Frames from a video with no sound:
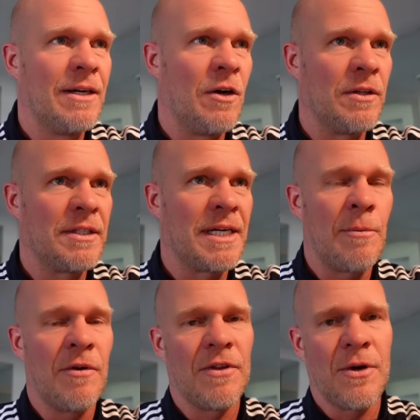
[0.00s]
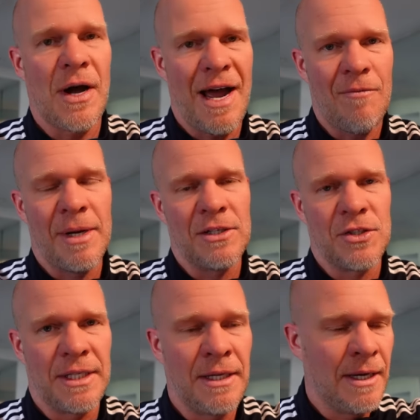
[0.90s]
all the time, even though I have
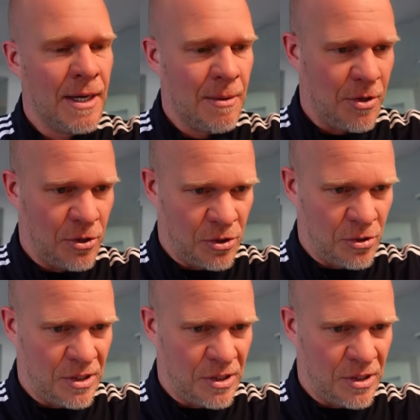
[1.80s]
mentioned personal